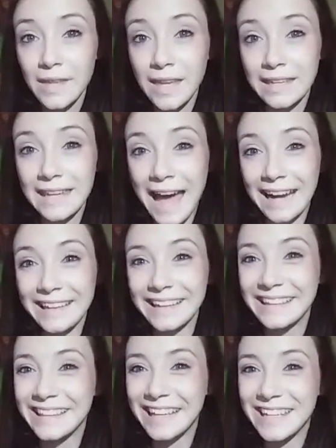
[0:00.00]
Natalie,
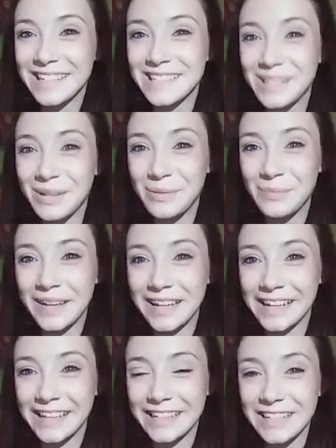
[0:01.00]
thank you so
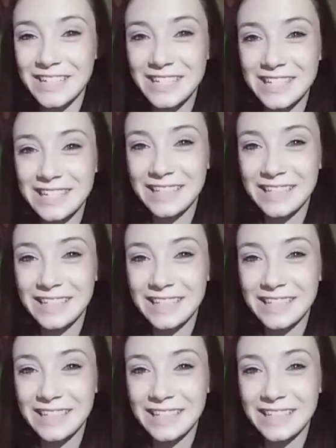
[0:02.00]
much.